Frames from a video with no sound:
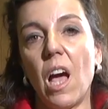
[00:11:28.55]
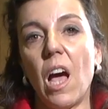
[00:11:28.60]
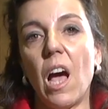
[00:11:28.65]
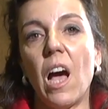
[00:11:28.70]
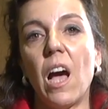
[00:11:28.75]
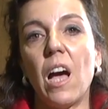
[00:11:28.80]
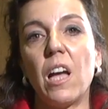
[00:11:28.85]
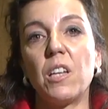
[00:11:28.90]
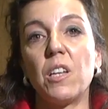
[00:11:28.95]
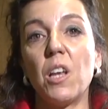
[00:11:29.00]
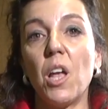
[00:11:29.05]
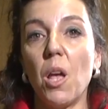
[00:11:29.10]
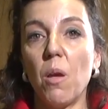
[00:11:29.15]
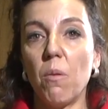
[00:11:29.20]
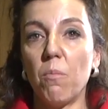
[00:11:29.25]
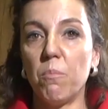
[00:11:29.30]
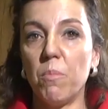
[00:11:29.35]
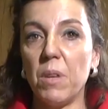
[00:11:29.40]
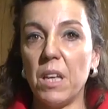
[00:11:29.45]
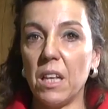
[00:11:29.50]
and
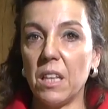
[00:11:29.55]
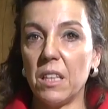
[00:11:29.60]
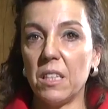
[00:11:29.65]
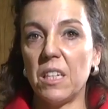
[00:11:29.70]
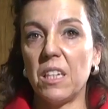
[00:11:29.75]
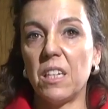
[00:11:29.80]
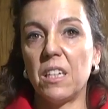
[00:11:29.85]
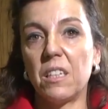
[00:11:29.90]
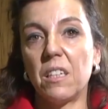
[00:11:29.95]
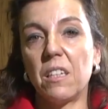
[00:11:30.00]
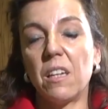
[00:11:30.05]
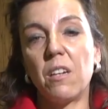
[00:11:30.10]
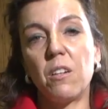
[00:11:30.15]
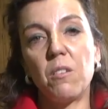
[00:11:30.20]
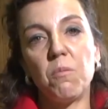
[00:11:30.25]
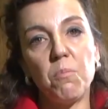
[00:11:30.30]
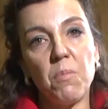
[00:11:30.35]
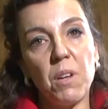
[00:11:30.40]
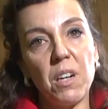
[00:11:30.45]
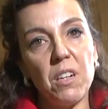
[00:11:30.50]
building
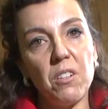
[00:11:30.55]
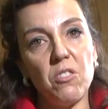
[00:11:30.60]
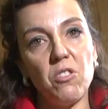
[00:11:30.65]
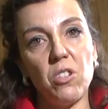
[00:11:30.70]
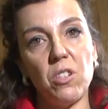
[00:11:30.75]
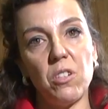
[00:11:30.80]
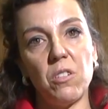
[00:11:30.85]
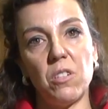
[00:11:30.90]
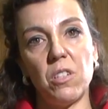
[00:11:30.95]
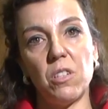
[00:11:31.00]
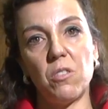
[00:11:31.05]
and merging